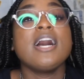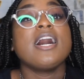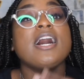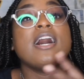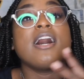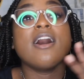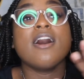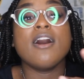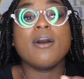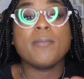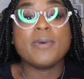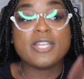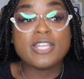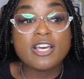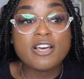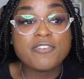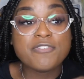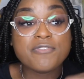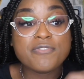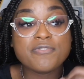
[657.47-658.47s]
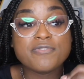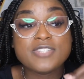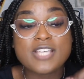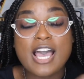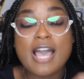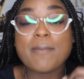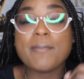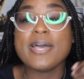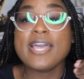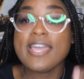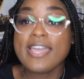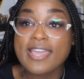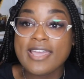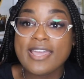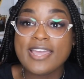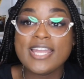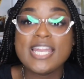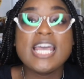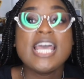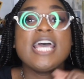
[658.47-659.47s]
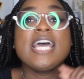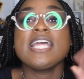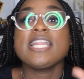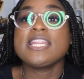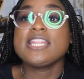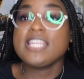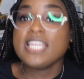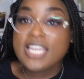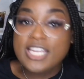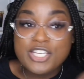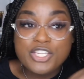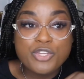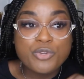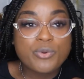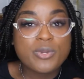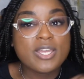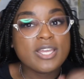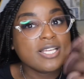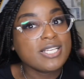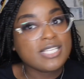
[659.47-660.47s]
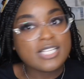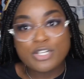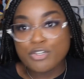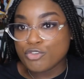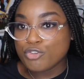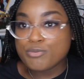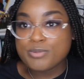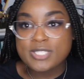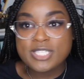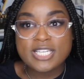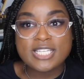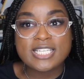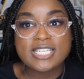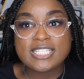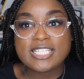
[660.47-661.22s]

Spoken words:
enough time ahead, then you can group study at